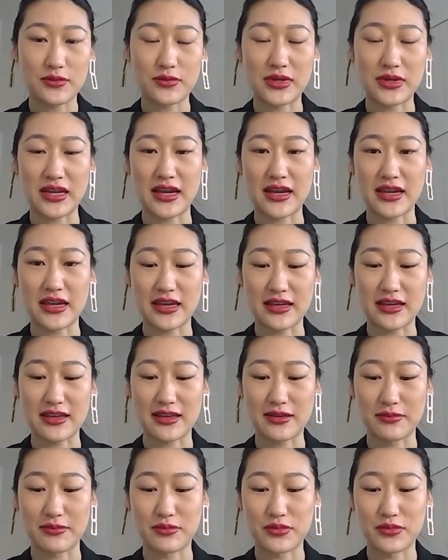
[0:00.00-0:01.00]
when
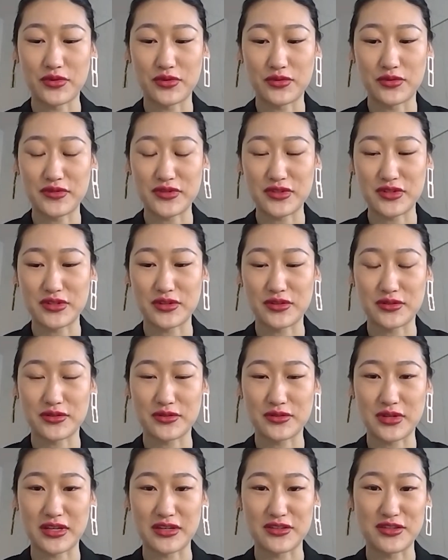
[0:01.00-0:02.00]
I moved
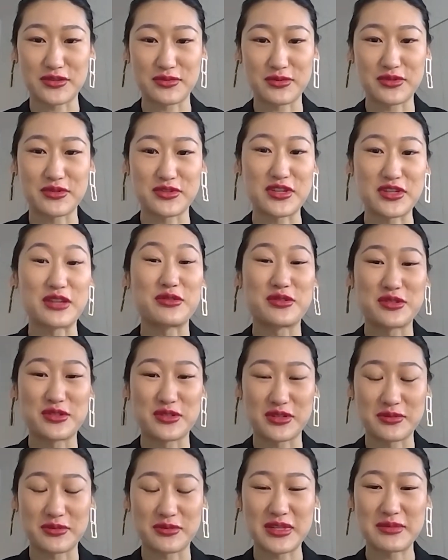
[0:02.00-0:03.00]
to Genuine
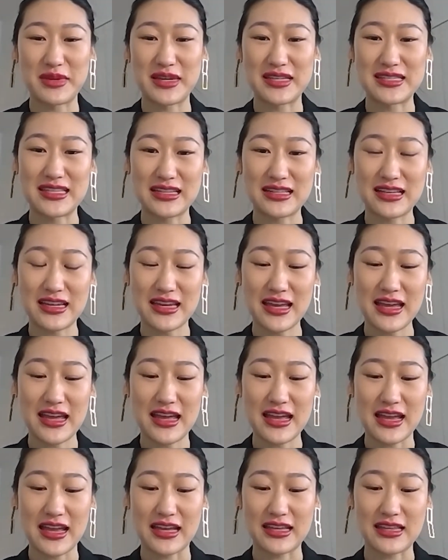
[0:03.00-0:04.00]
German, basically,
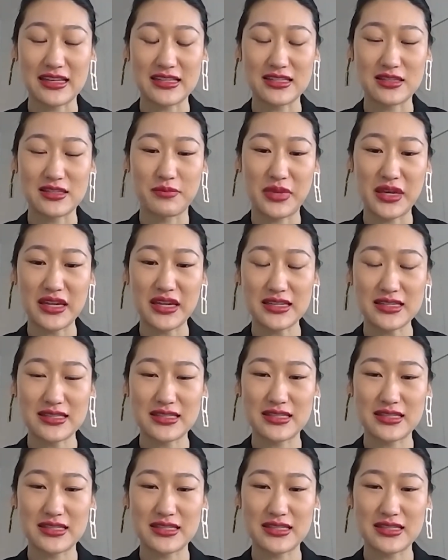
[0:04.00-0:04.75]
I think the biggest